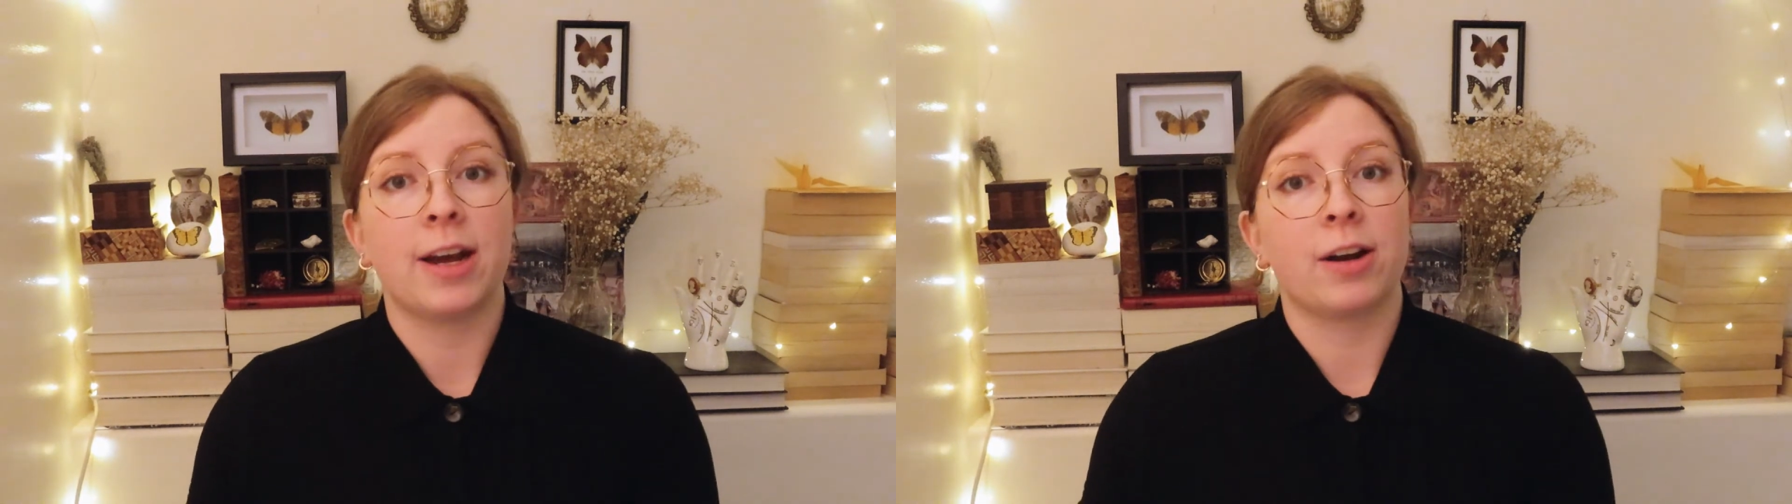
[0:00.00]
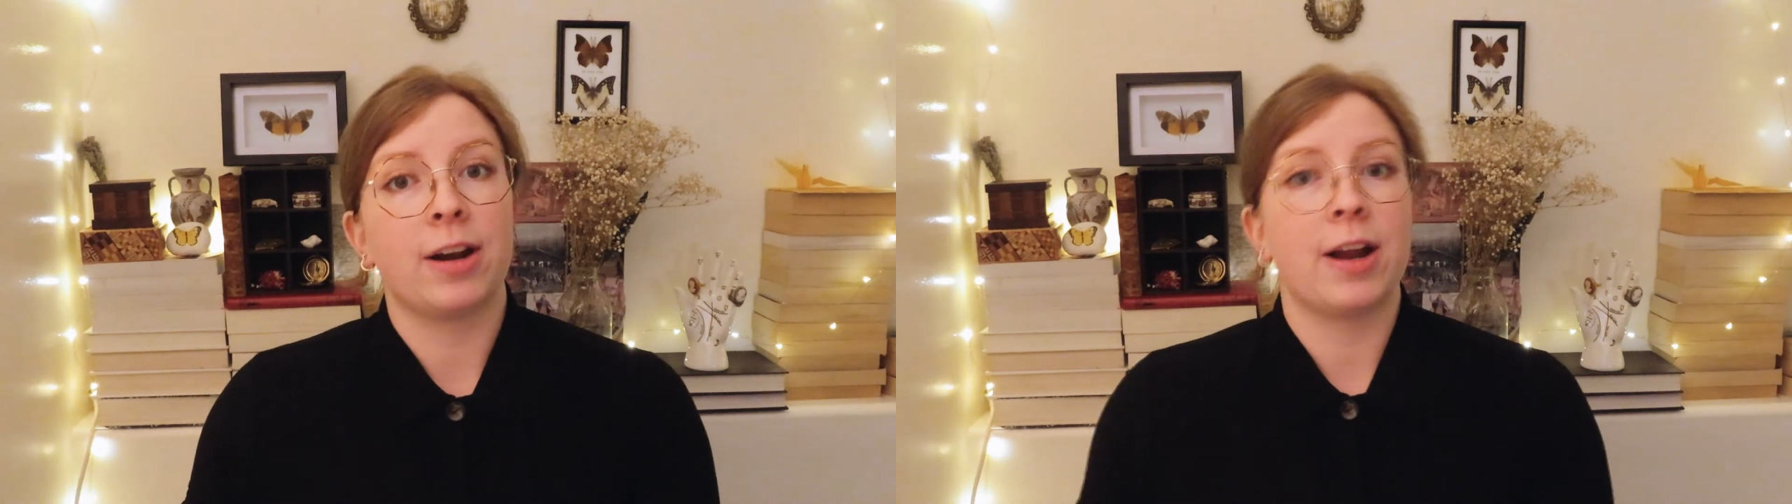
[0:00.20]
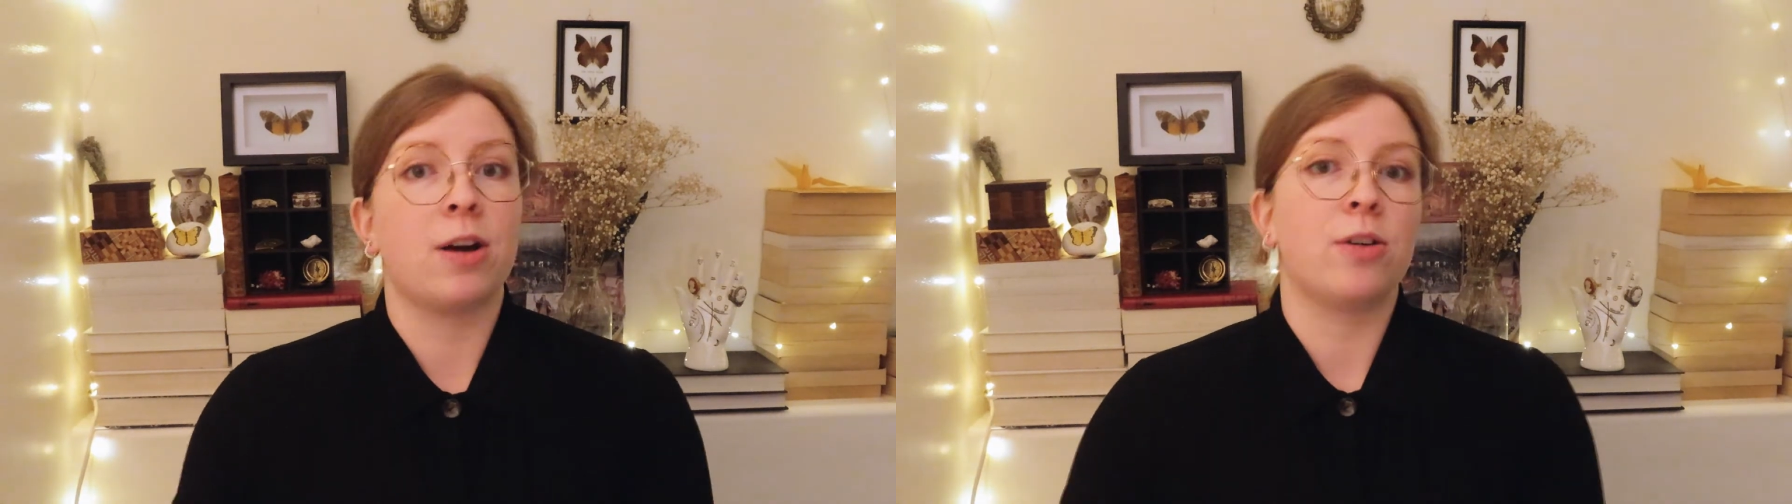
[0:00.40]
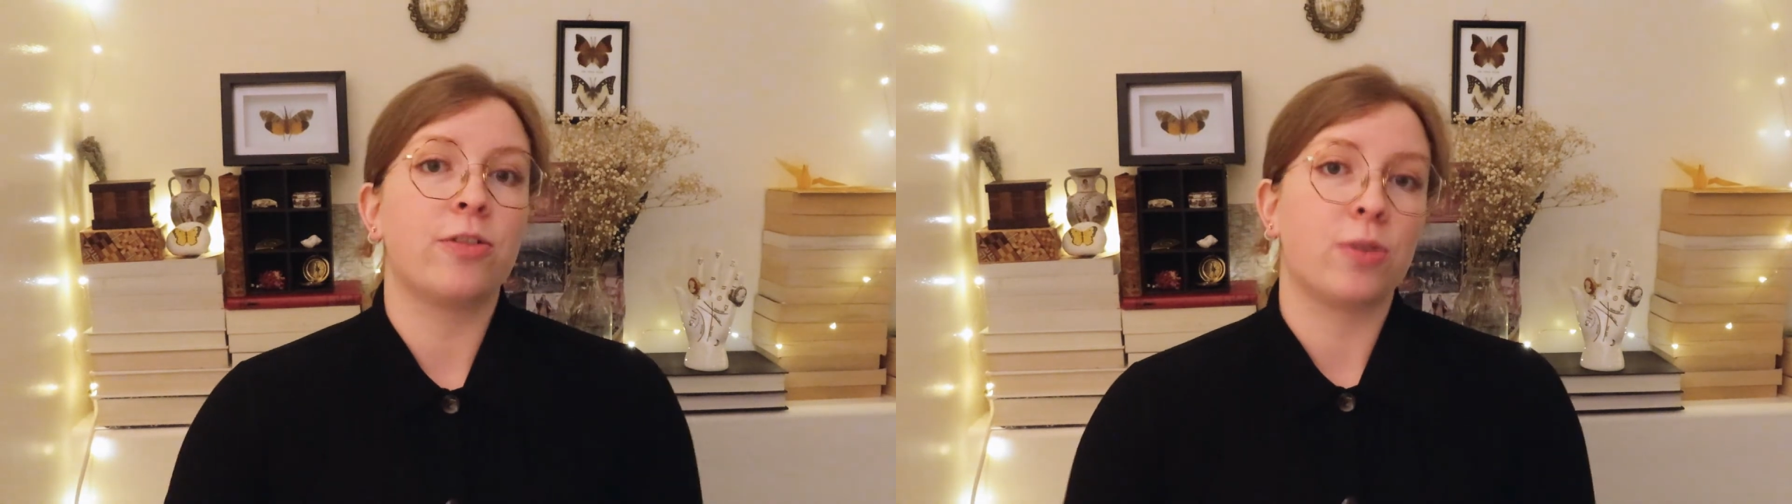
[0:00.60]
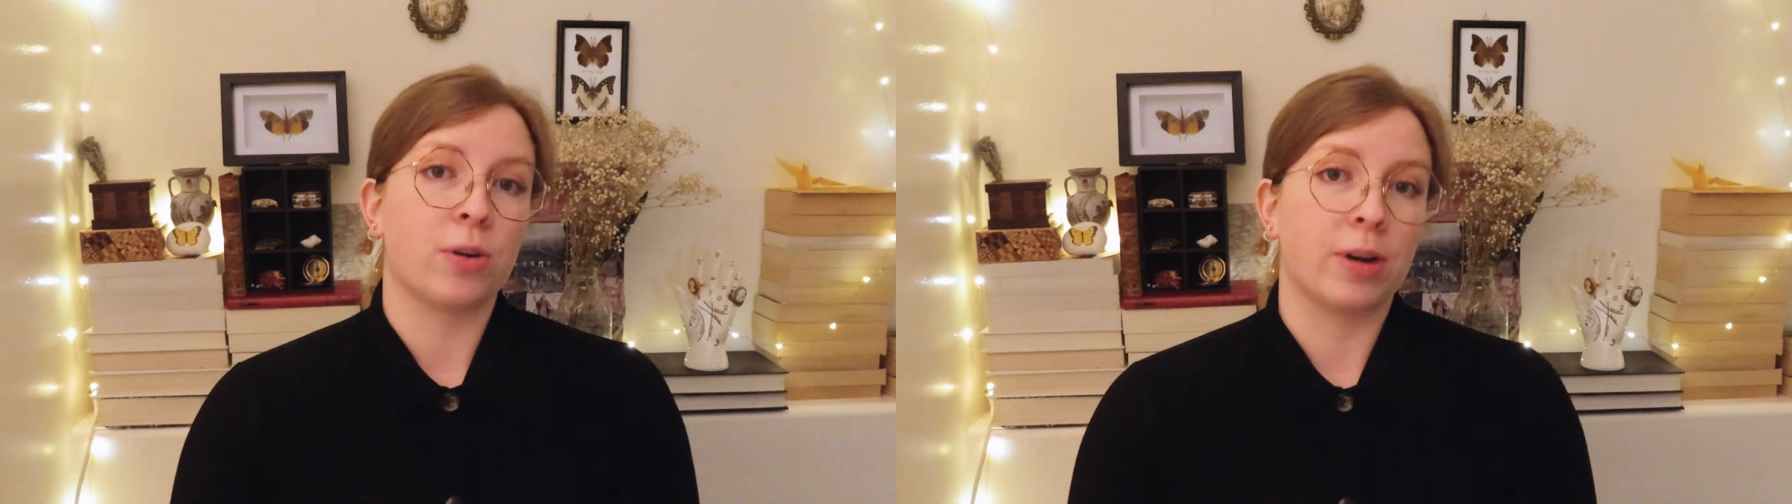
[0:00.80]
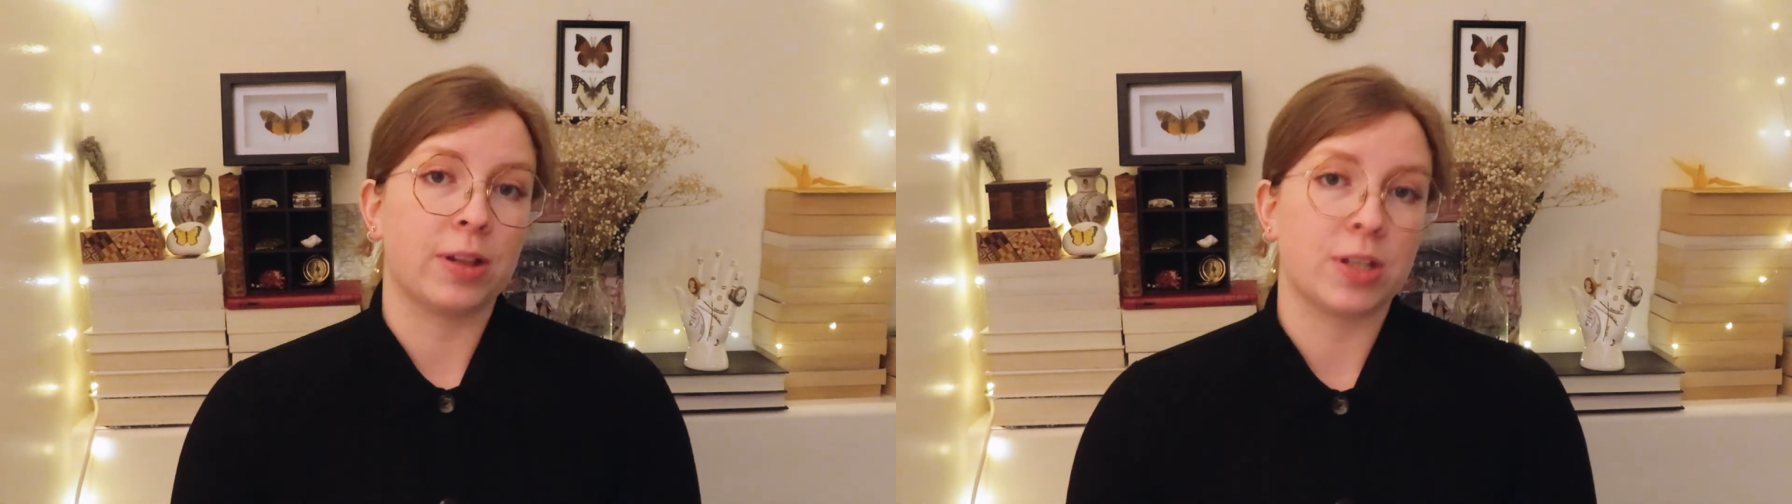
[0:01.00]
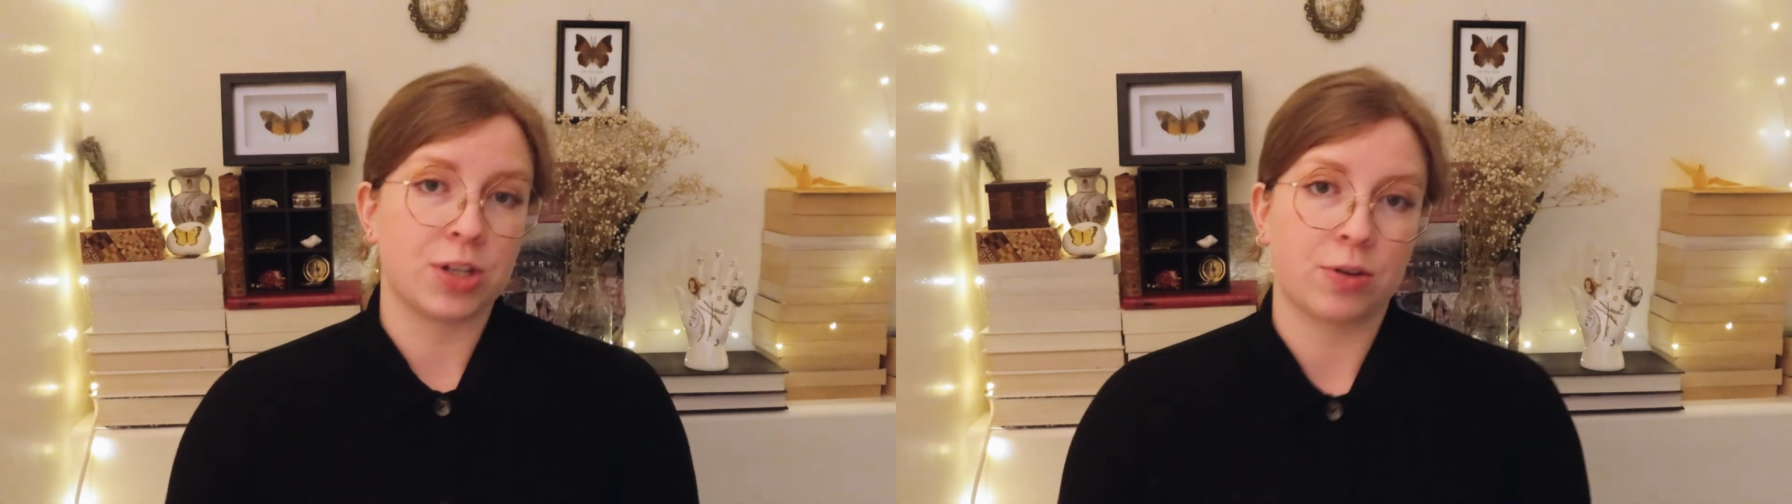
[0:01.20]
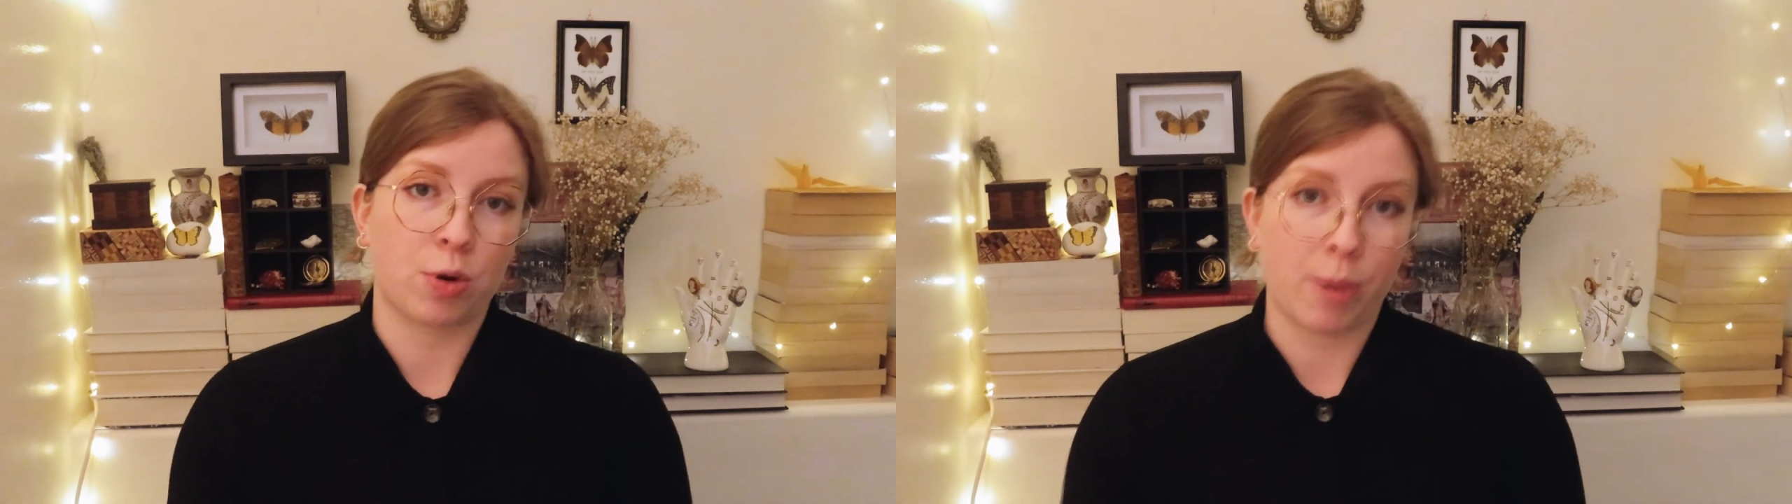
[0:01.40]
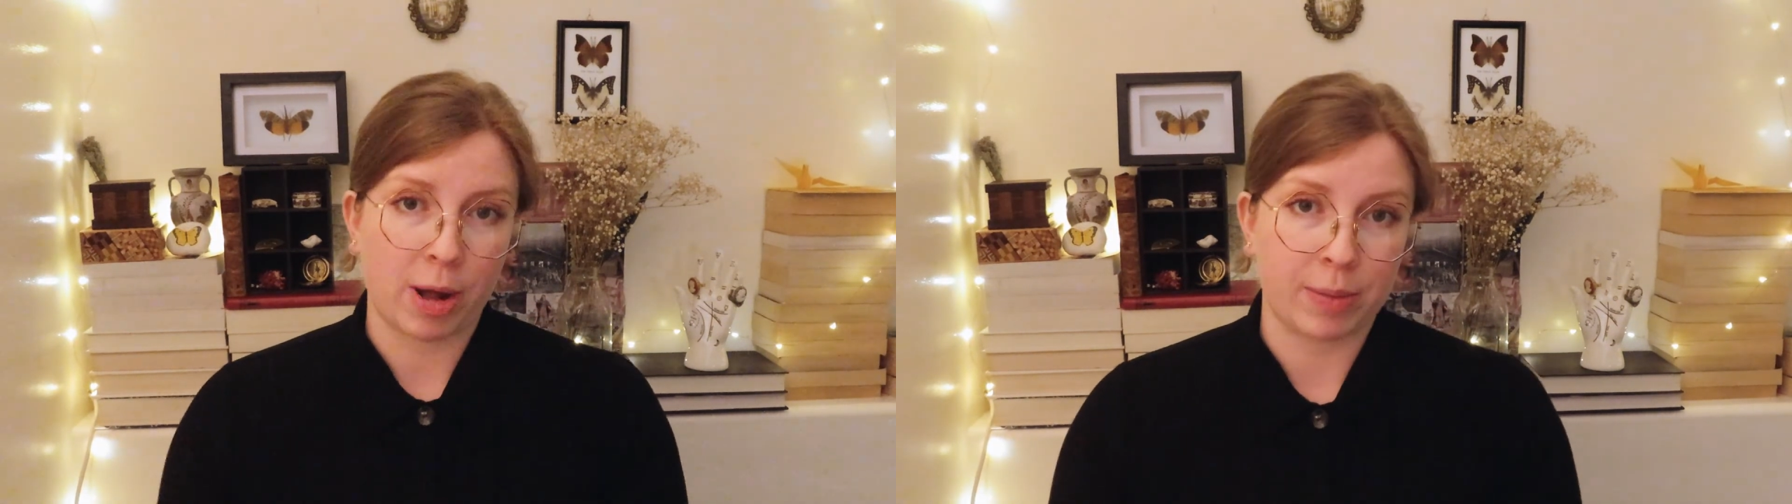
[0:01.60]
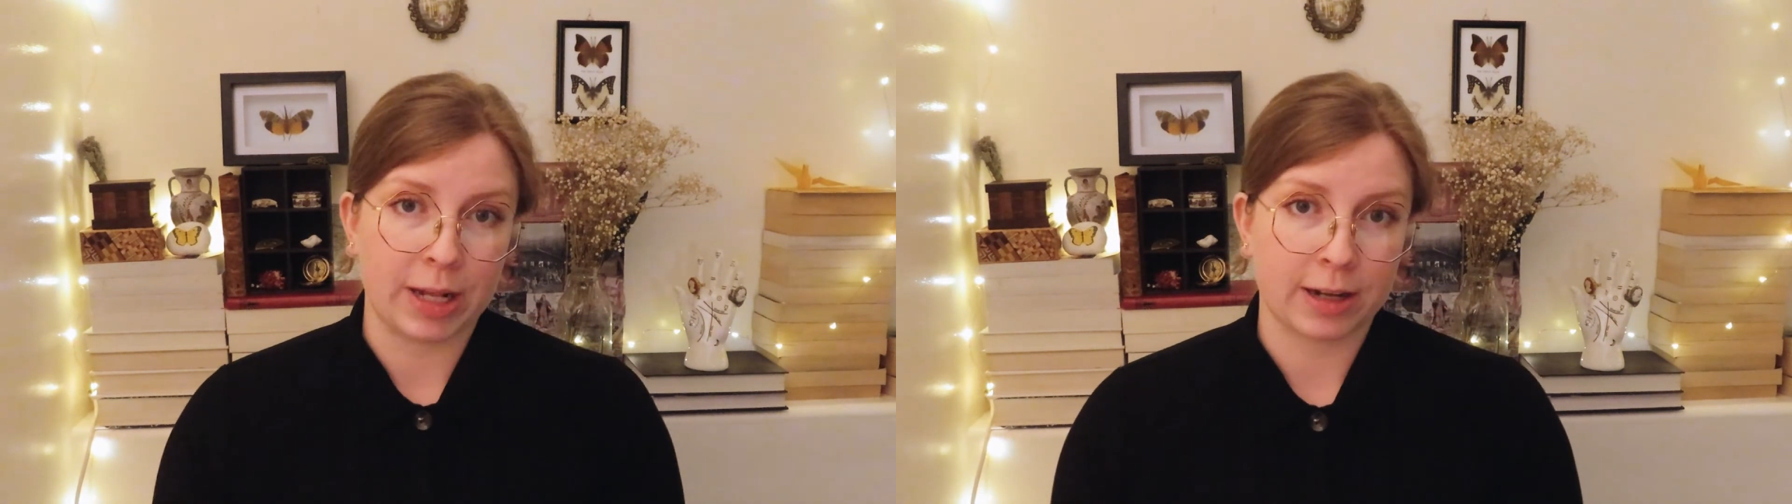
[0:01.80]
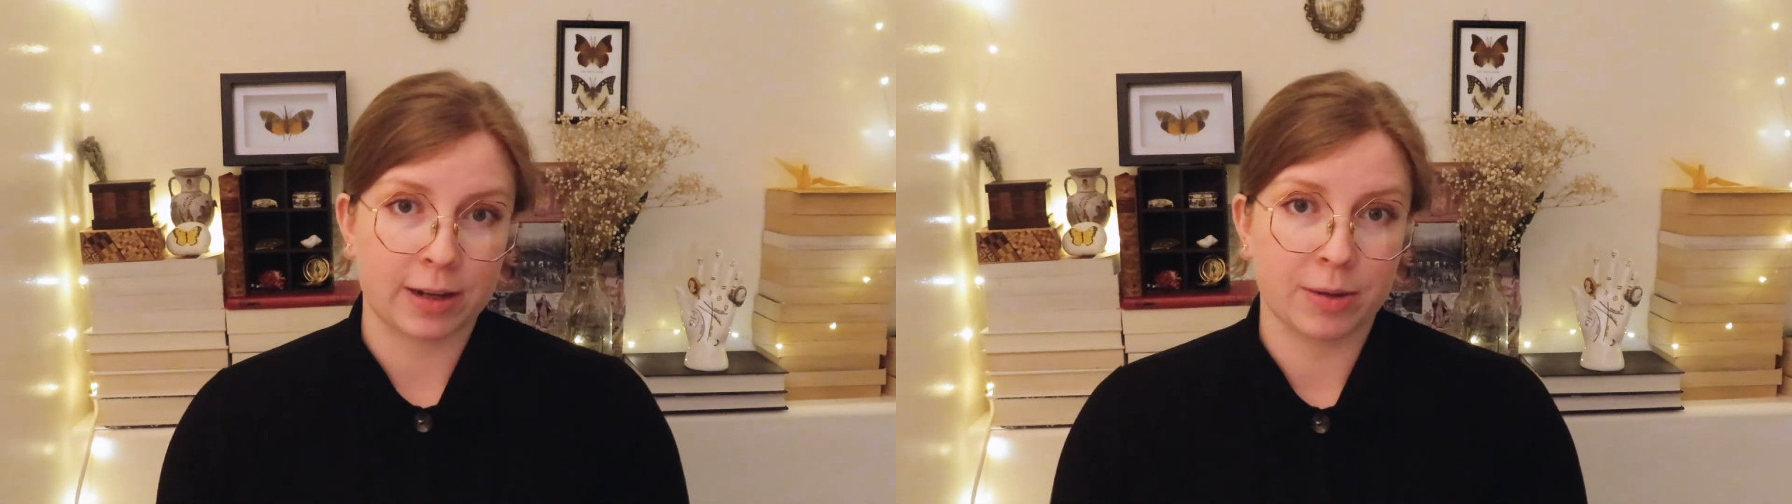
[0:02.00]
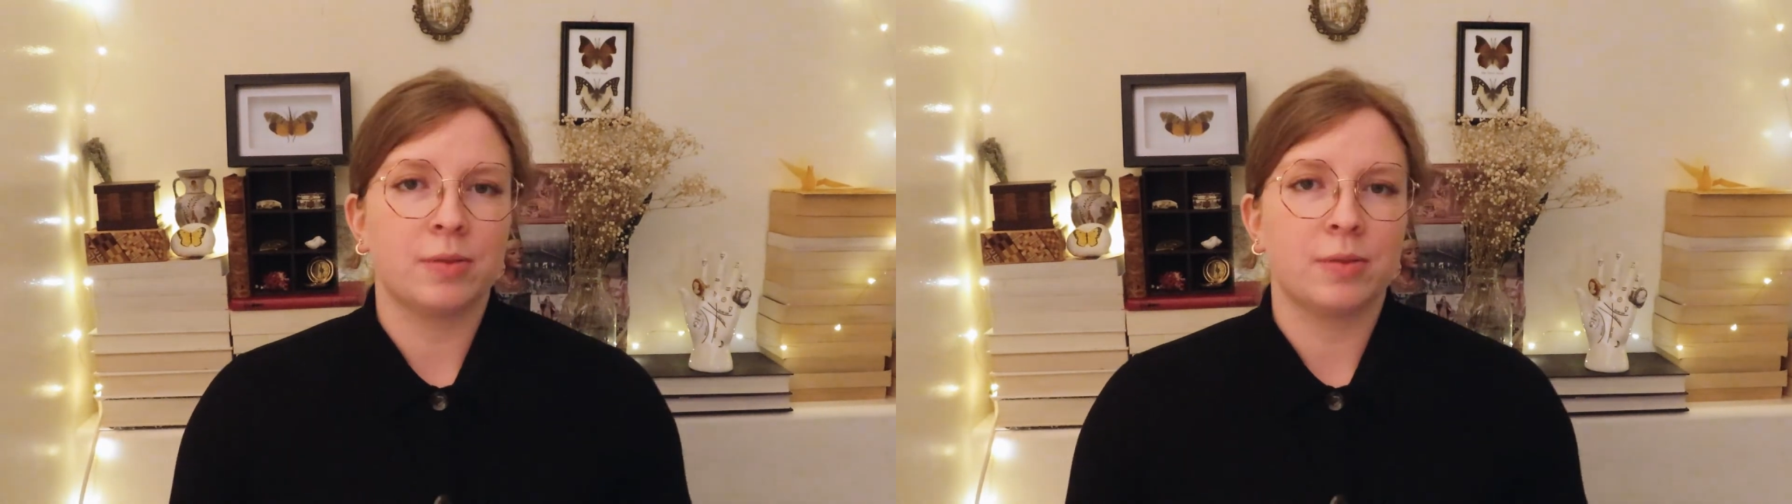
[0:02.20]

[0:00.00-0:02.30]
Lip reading: and are now for the general public.